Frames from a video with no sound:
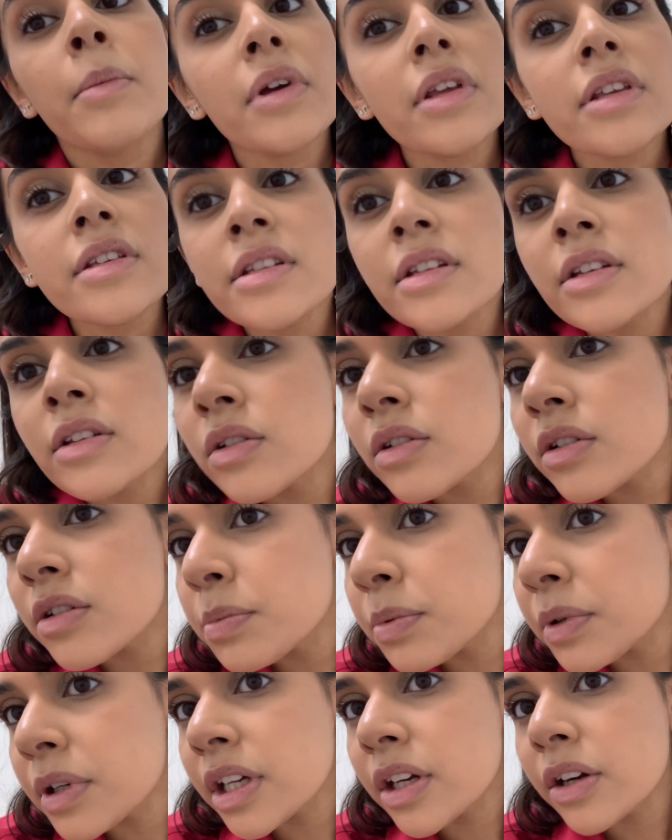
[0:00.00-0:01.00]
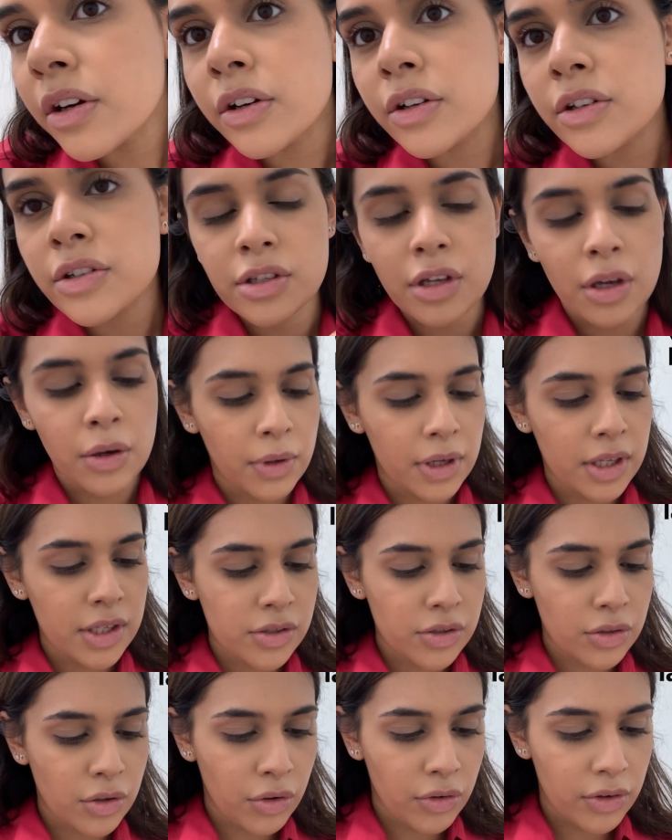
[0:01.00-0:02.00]
But it still looks pretty good, so
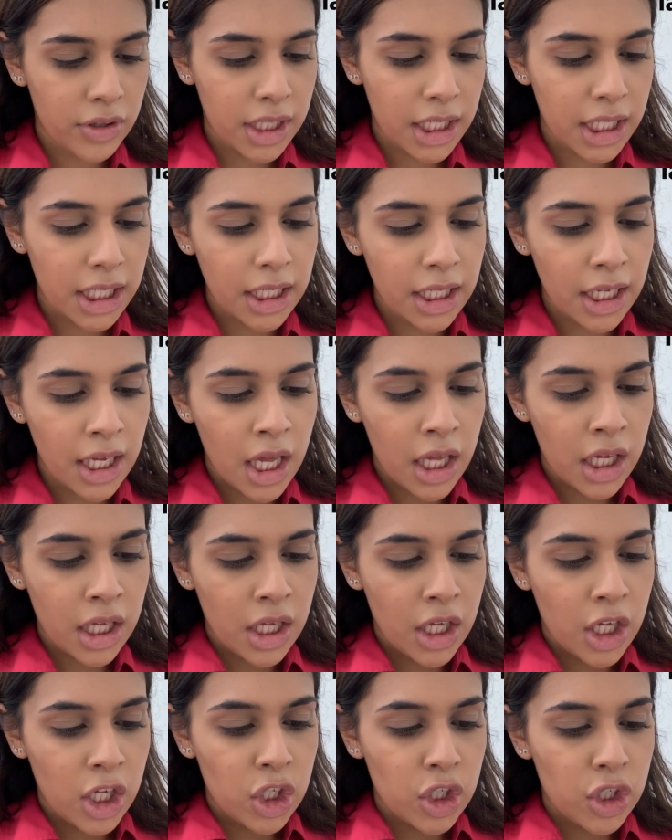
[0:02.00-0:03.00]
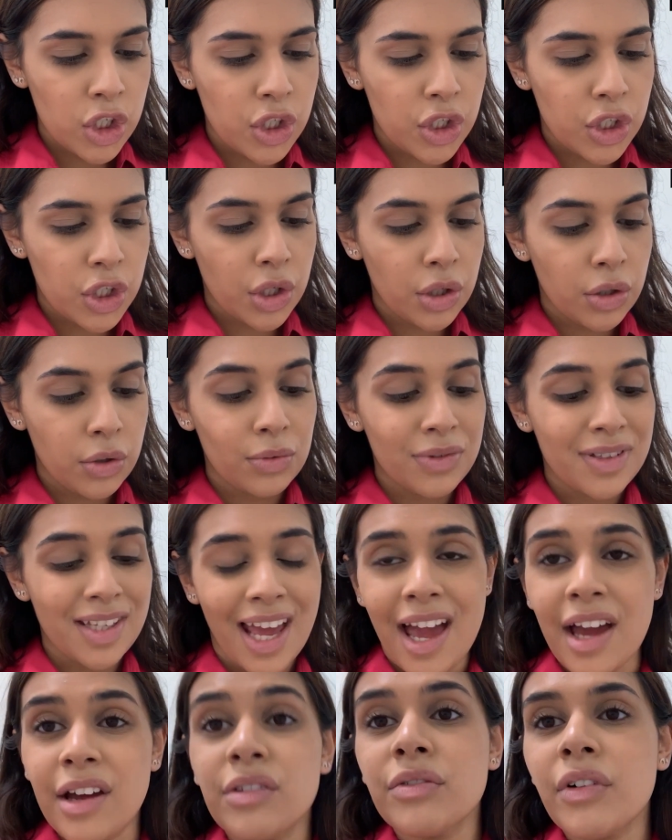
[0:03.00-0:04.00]
it's currently
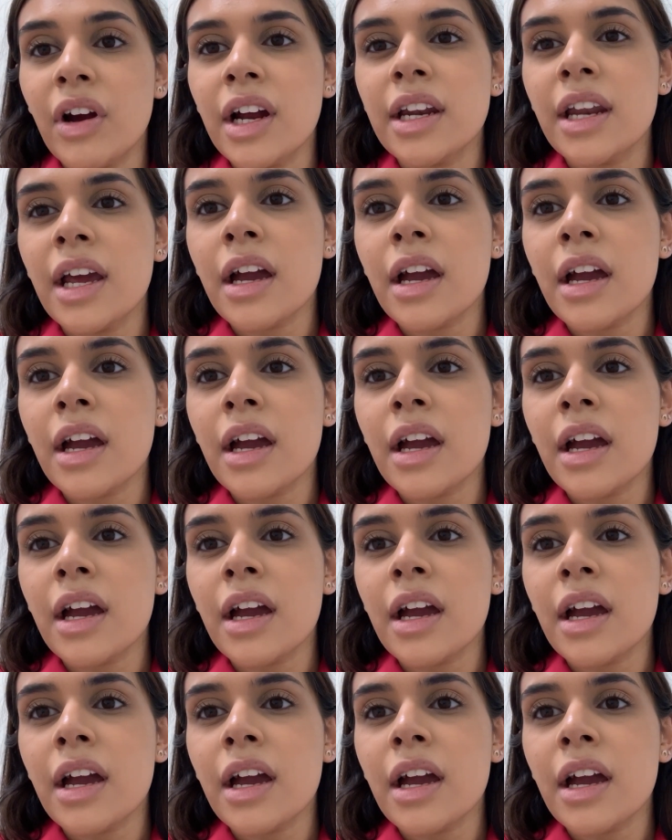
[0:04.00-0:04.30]
2.10 right